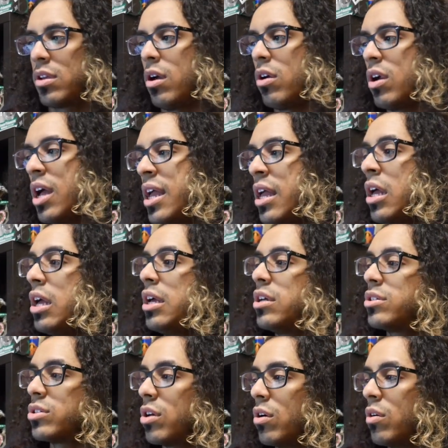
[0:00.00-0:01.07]
All right.
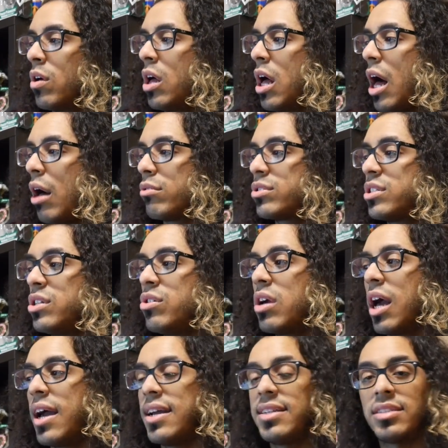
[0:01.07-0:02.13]
So I'll see you
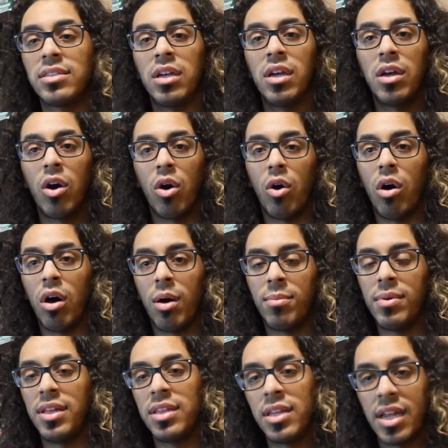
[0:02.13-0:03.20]
guys
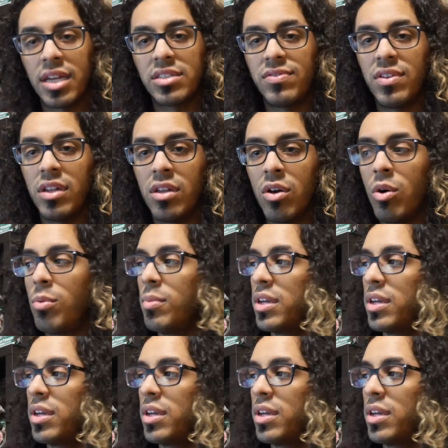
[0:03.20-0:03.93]
um, in the next video.